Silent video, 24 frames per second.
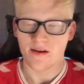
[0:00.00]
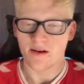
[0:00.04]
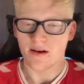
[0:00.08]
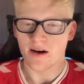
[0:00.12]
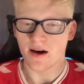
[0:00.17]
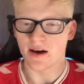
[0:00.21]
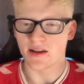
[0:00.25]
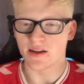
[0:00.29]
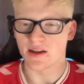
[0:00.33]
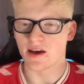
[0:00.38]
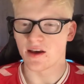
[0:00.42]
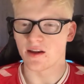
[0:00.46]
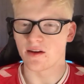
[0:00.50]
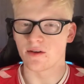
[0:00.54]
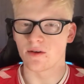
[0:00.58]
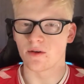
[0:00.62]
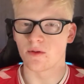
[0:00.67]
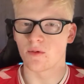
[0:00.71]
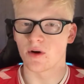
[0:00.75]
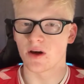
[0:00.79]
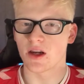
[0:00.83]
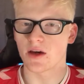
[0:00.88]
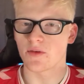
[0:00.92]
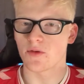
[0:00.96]
And then
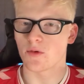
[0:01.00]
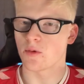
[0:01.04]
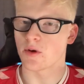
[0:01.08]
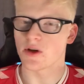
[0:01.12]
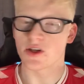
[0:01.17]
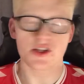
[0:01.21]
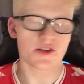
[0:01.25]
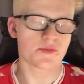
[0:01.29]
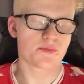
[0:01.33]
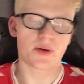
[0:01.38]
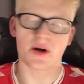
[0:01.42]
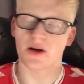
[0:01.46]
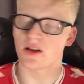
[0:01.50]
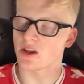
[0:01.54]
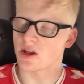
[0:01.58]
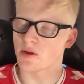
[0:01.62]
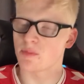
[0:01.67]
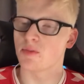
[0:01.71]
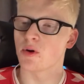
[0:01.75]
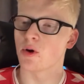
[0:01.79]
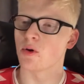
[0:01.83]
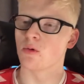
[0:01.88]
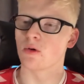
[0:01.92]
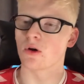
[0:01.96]
whenever we just punt the
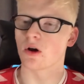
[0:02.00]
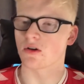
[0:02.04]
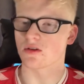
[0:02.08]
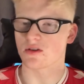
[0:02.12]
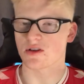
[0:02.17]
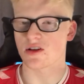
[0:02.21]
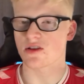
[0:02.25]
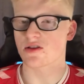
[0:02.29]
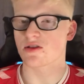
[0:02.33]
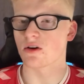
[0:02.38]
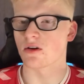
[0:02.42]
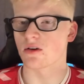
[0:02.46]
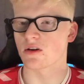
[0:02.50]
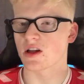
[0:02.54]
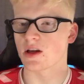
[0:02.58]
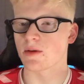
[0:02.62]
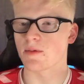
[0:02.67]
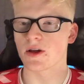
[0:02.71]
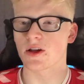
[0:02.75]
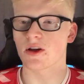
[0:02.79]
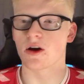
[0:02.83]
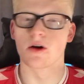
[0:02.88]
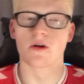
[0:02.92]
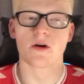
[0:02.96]
ball long to Stockley,
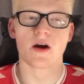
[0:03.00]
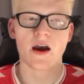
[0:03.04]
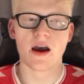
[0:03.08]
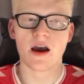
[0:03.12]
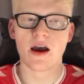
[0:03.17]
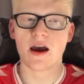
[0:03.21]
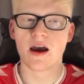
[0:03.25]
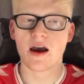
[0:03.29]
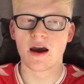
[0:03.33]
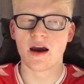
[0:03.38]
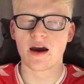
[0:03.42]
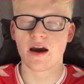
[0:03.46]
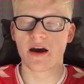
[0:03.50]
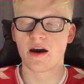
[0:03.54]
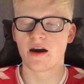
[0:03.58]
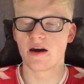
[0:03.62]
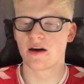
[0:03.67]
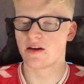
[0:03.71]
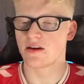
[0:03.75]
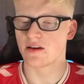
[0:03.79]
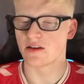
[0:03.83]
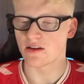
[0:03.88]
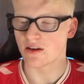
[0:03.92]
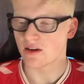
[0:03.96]
we go,
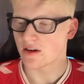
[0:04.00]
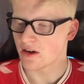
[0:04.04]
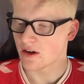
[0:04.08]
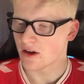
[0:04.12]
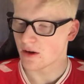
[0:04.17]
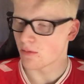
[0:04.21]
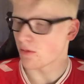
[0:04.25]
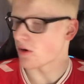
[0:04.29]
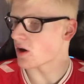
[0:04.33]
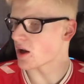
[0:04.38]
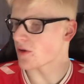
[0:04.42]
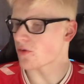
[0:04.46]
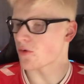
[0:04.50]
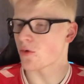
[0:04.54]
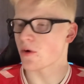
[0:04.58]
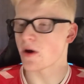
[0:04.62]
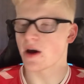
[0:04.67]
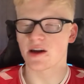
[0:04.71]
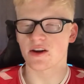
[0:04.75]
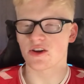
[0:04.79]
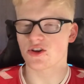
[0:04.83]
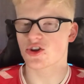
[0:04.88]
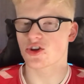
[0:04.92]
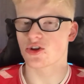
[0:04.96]
hey! Whenever we
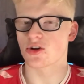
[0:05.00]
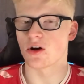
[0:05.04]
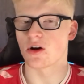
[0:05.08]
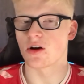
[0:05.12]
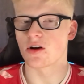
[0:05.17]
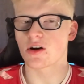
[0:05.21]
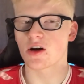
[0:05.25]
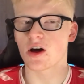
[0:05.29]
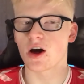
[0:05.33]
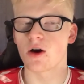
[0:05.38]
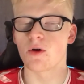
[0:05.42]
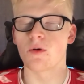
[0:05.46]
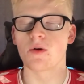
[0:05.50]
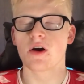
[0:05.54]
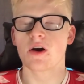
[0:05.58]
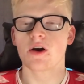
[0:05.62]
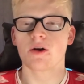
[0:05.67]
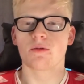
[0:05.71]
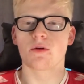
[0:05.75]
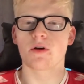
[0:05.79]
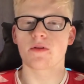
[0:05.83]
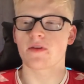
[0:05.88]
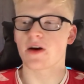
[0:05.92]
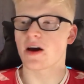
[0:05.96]
had a shot on goal,
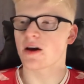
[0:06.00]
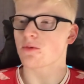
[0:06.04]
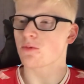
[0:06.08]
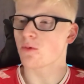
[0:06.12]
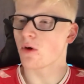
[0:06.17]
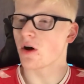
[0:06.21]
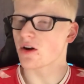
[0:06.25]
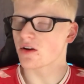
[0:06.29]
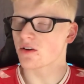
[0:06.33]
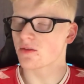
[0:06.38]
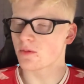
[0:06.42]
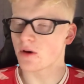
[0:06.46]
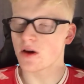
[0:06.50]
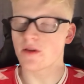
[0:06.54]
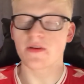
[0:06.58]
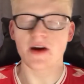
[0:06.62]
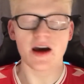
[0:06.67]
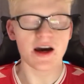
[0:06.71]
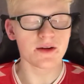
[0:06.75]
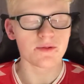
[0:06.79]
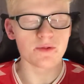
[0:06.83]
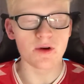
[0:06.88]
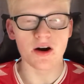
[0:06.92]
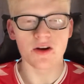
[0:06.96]
we've had
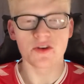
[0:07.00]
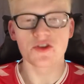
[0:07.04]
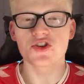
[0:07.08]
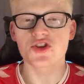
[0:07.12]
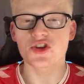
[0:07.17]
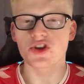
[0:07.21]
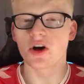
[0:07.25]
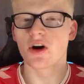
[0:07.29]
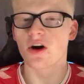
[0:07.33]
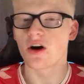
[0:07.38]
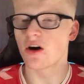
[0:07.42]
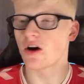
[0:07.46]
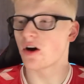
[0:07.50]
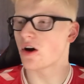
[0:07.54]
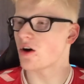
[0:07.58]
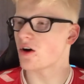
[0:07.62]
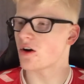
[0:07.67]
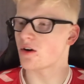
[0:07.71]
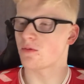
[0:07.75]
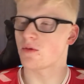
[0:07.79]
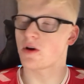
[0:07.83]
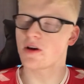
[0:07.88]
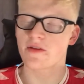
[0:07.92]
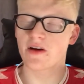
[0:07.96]
one
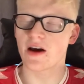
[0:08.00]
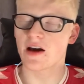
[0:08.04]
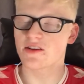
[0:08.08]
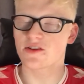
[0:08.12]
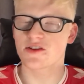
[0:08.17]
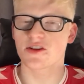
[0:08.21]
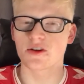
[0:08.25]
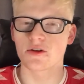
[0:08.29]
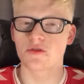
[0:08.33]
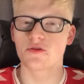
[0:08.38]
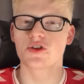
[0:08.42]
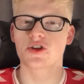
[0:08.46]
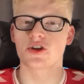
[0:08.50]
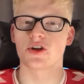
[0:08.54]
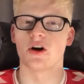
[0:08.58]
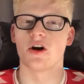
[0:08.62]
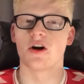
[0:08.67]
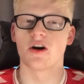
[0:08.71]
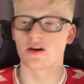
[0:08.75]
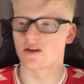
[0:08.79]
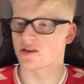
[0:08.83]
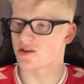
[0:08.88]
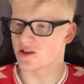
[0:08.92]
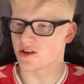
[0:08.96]
shot, we've had two
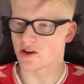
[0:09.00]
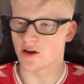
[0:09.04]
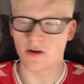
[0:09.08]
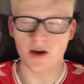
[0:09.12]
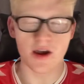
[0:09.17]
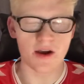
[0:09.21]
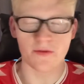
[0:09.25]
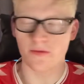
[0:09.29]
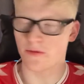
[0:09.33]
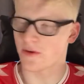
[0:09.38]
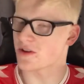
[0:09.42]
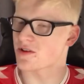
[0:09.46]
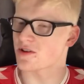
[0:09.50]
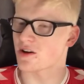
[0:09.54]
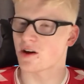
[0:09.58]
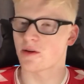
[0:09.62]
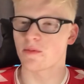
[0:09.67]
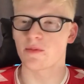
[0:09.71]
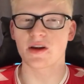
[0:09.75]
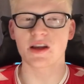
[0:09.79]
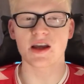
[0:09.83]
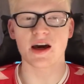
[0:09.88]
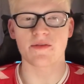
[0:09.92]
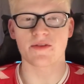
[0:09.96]
shots, you know, every time
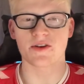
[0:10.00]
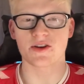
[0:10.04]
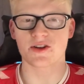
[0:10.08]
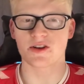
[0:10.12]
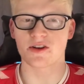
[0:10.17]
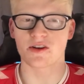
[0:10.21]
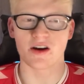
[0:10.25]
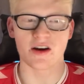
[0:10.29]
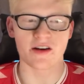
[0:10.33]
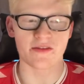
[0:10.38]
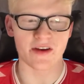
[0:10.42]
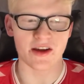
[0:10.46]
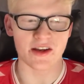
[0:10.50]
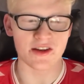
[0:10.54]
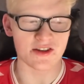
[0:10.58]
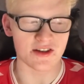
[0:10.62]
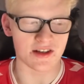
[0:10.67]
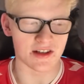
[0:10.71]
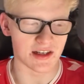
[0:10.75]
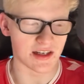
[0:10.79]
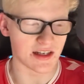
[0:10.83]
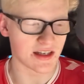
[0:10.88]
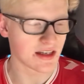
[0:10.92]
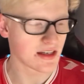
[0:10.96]
we'd have a shot
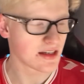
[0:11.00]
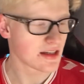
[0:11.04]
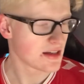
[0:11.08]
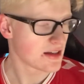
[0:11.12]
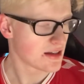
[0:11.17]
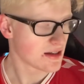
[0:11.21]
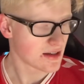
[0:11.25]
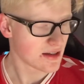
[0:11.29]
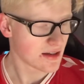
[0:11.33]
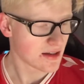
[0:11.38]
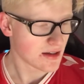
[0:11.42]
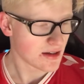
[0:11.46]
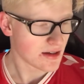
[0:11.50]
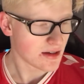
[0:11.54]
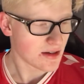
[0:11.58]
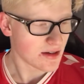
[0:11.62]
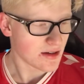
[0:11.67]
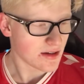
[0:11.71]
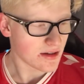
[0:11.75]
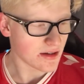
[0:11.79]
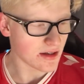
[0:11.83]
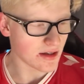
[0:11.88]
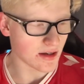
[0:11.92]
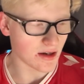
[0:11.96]
eventually.
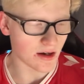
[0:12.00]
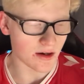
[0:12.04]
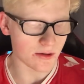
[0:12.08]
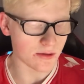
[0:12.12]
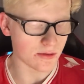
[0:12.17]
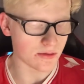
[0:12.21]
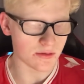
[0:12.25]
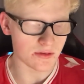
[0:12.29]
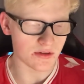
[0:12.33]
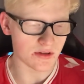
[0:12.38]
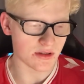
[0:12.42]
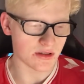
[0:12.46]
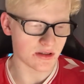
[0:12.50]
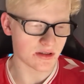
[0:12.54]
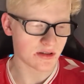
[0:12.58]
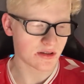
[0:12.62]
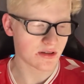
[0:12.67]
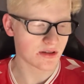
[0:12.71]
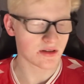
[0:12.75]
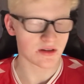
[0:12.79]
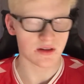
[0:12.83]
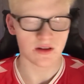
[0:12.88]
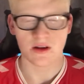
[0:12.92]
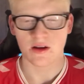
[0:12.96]
You know,
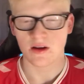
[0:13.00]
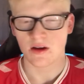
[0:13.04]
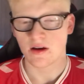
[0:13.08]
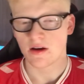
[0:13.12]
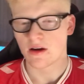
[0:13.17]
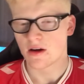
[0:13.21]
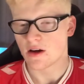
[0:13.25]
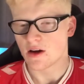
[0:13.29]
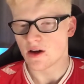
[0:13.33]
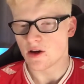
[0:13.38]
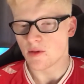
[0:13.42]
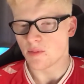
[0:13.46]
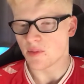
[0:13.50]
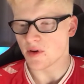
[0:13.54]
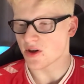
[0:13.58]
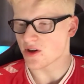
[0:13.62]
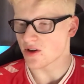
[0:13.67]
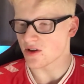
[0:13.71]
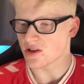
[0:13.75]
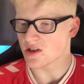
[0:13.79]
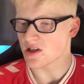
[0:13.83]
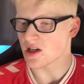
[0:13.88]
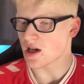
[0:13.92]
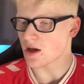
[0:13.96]

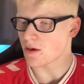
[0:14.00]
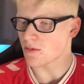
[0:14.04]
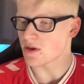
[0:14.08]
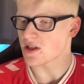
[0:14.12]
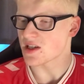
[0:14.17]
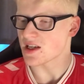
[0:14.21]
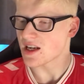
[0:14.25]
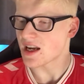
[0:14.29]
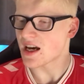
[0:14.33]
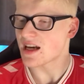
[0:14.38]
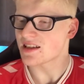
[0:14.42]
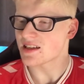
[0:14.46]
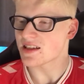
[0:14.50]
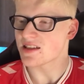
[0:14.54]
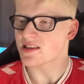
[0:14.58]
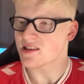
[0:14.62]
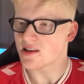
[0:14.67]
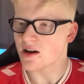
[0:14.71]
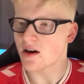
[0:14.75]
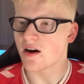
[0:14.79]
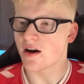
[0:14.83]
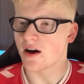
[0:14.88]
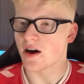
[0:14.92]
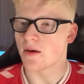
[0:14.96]
because it was in added
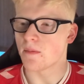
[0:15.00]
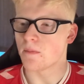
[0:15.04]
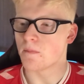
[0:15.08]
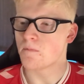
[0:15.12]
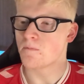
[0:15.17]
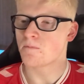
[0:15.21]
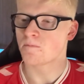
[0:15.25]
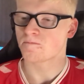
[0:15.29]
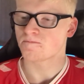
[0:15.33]
time